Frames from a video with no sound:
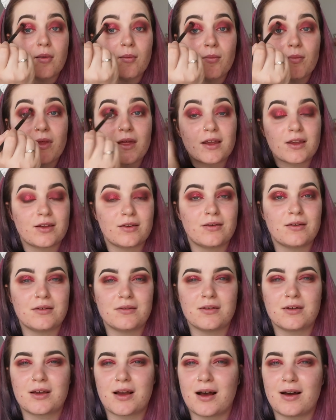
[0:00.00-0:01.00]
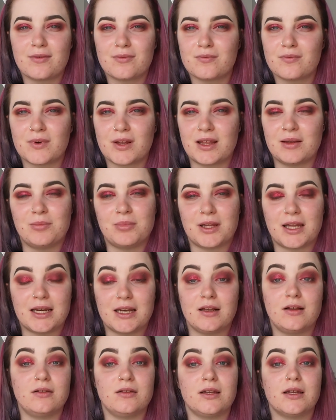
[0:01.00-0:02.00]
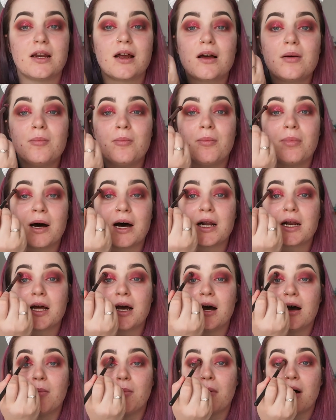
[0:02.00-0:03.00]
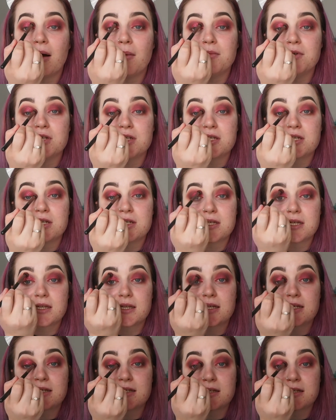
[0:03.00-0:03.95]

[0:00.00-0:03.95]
Like you can't really blend glitter, but I'm just using this